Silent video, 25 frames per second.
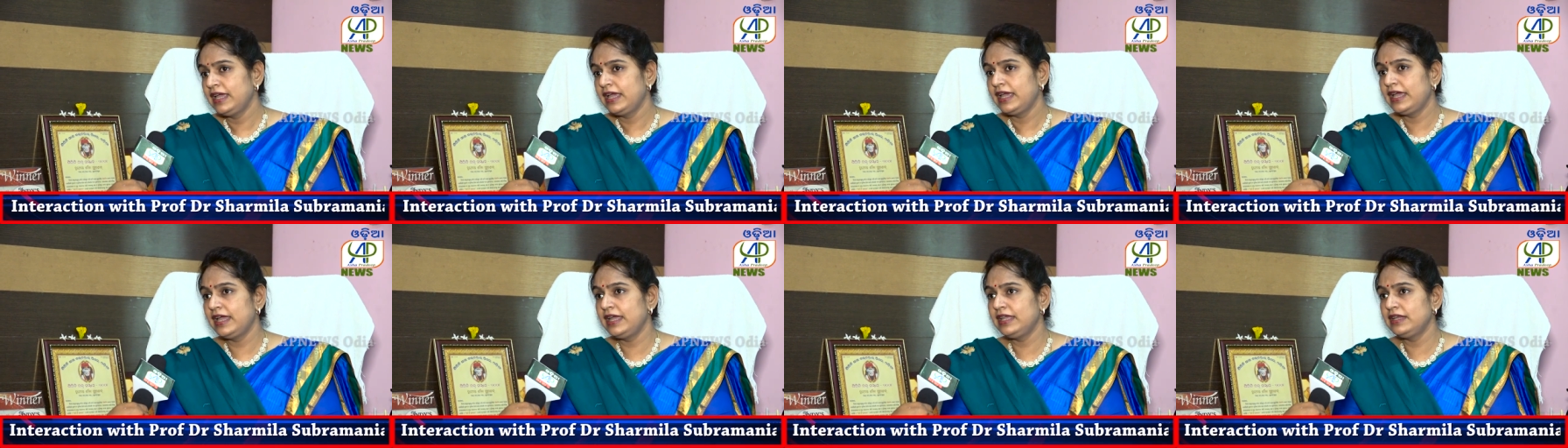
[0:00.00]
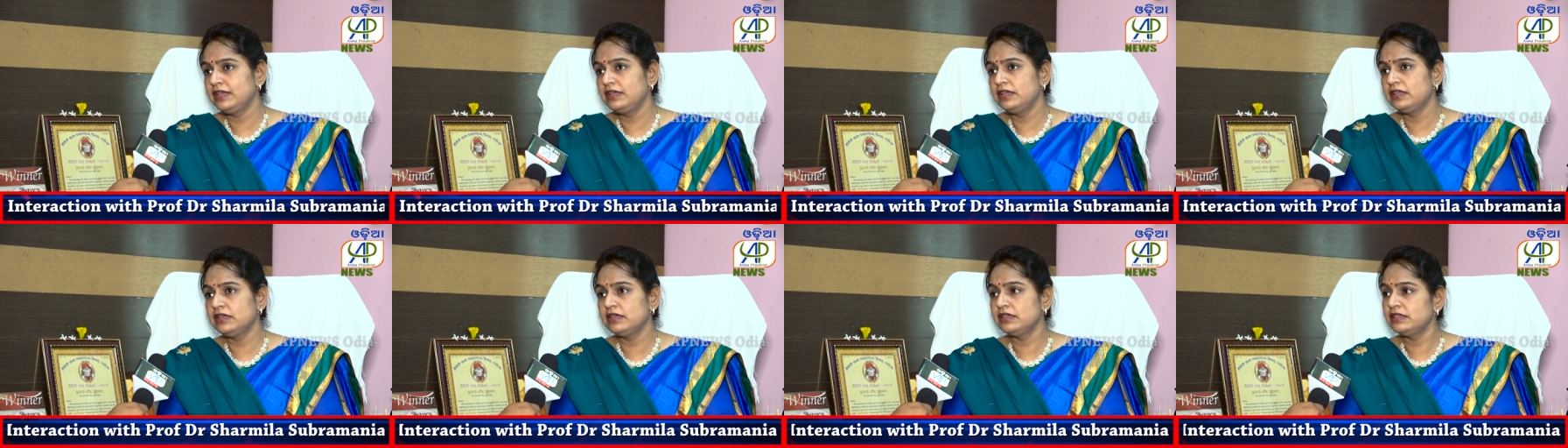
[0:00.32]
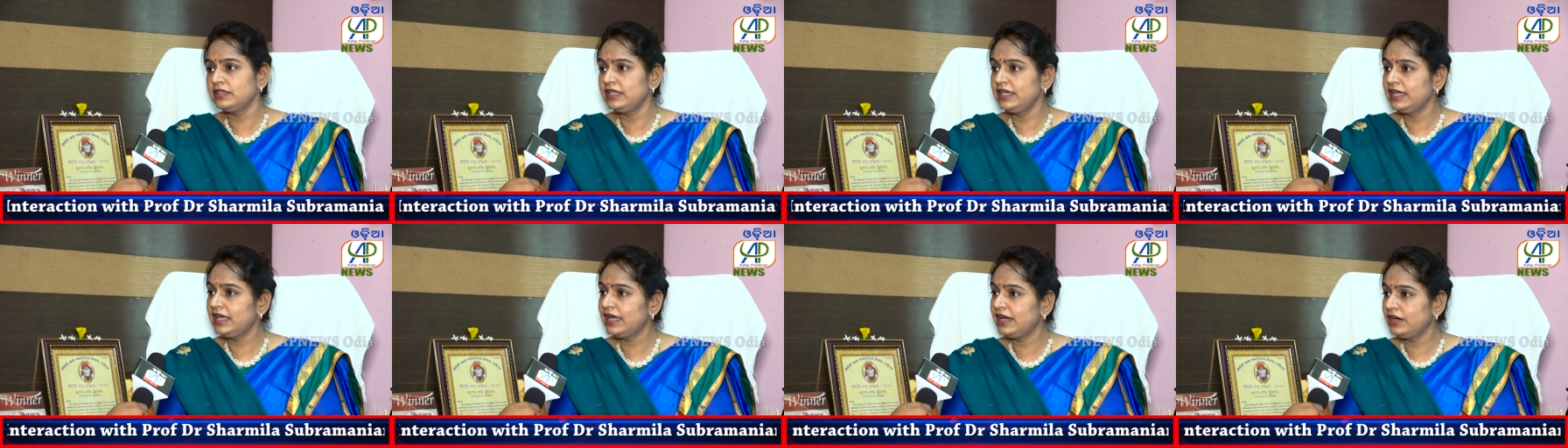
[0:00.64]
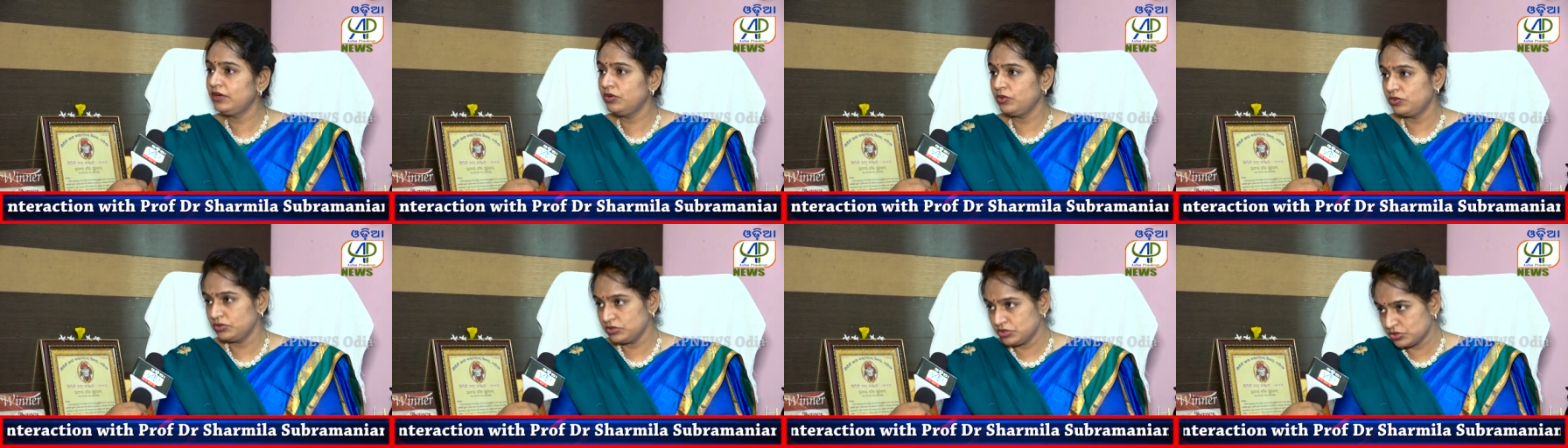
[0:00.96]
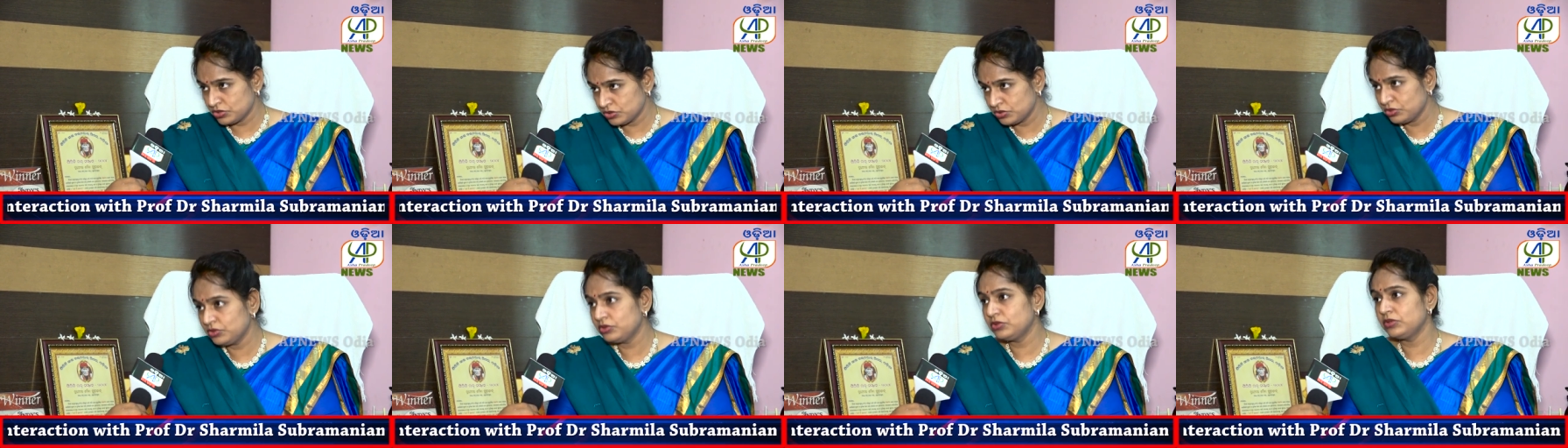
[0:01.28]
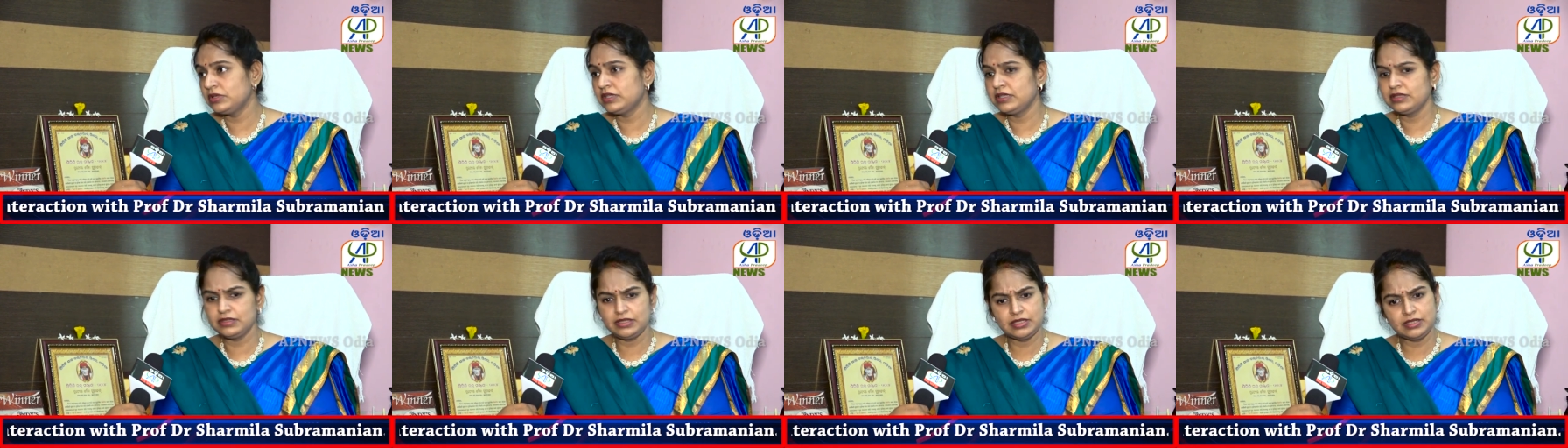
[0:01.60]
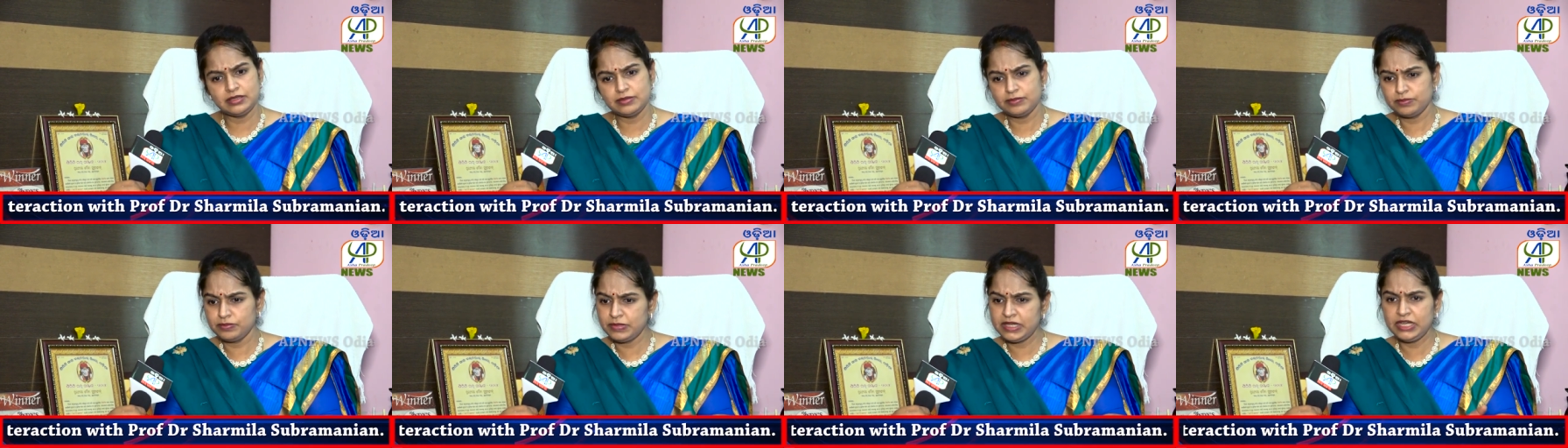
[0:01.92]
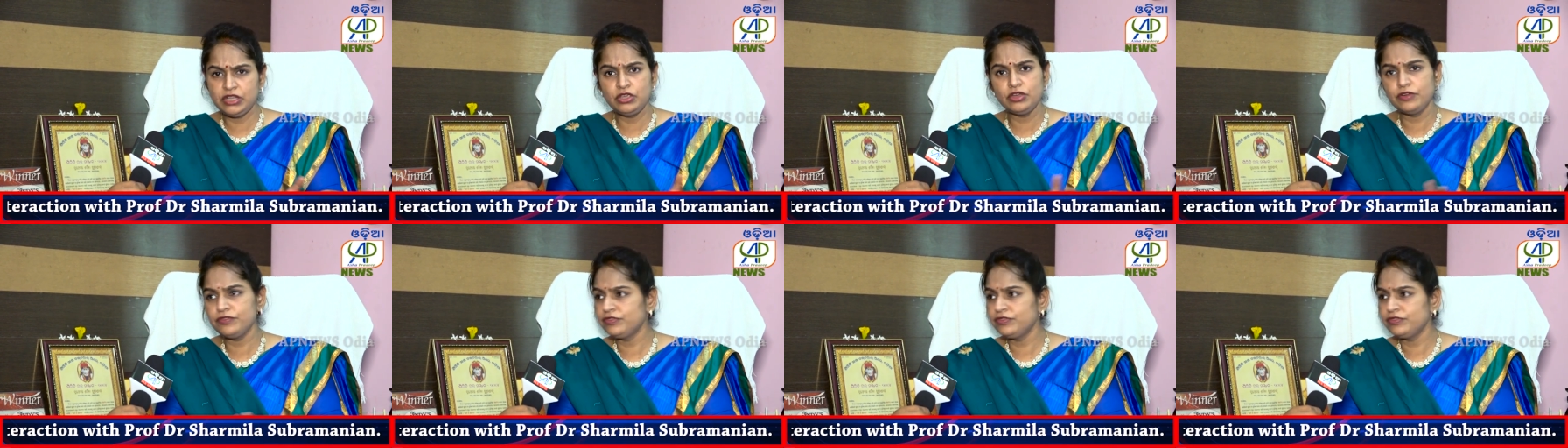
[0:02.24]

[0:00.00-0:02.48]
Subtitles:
And they had also, many